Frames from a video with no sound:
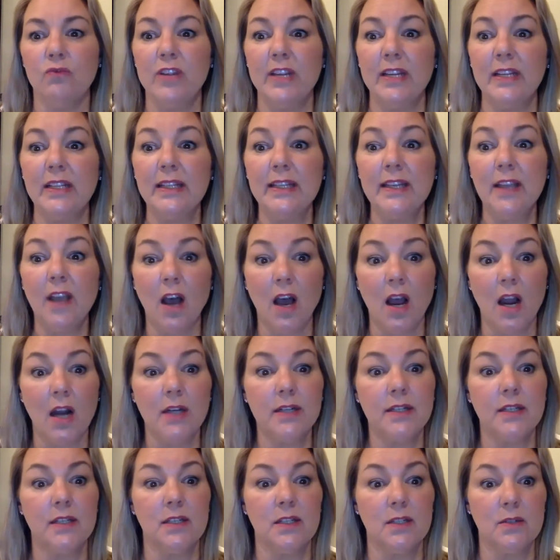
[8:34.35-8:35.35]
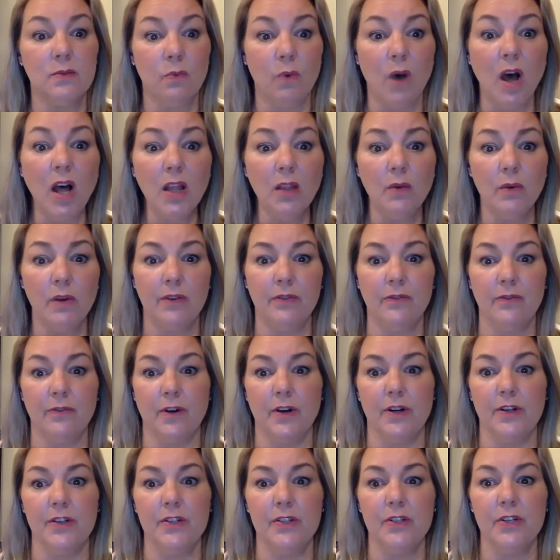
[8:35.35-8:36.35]
really hard to swallow at
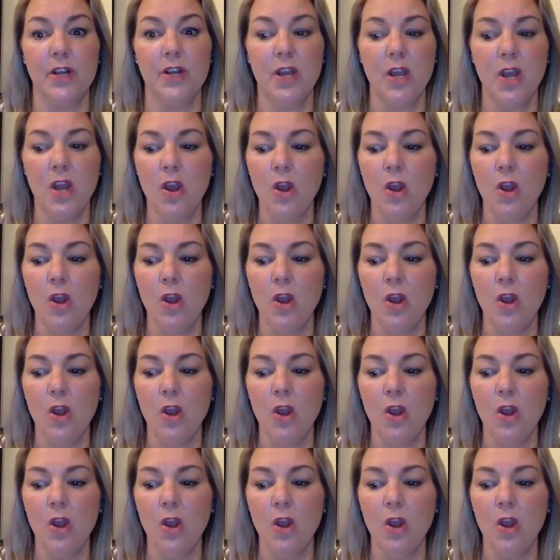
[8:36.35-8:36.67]
first,